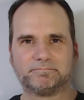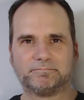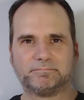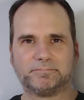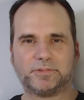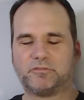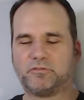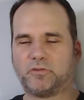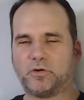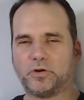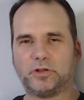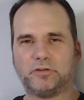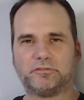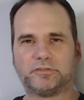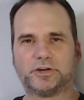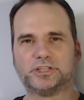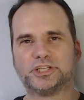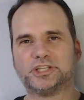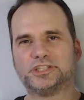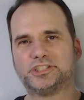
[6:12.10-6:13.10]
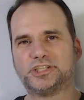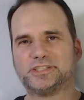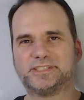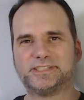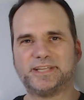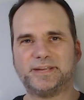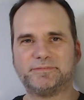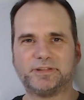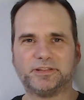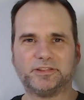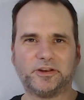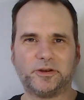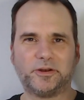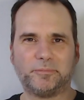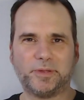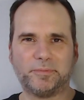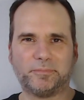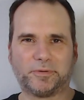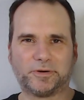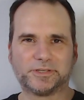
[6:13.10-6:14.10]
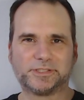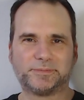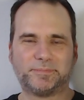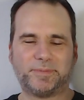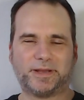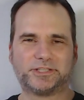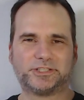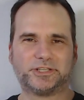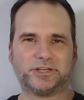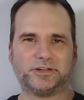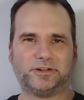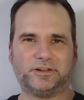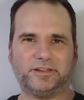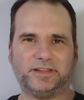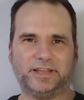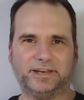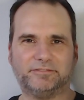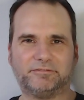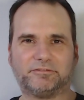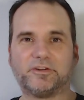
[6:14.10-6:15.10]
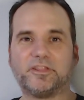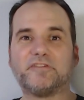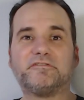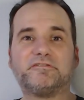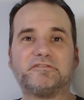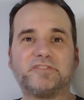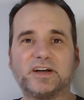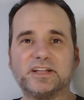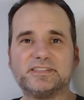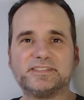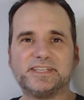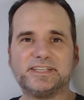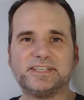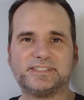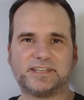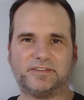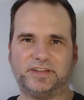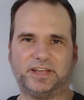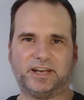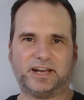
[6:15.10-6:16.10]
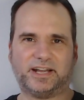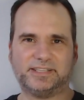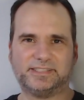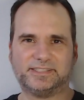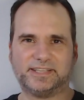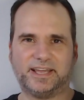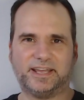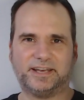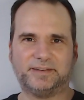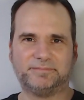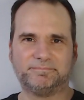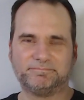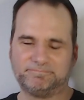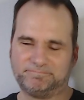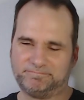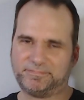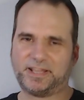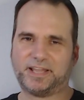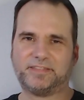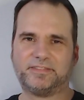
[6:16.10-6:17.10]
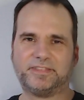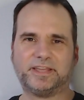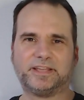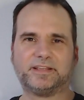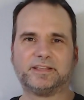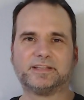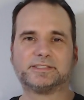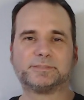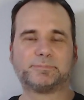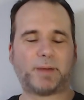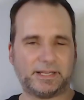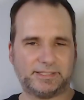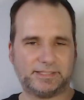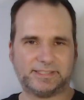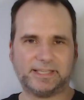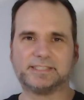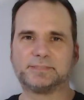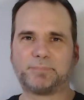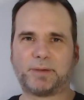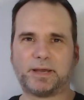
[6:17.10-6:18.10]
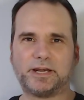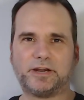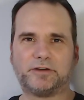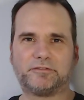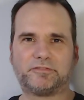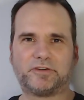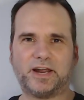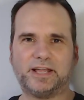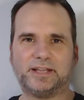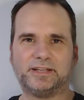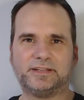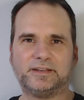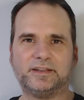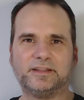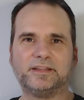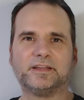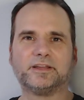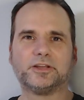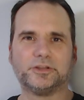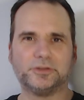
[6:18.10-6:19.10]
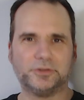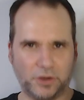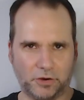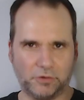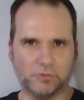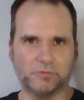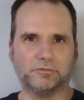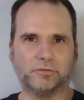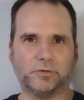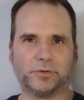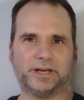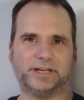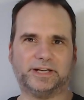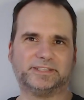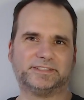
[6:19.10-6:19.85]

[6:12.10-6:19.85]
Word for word: the foil version just seemed a little bit more special. And for the funsies of it, I said, I think Spy said, Spider Friend, go for it.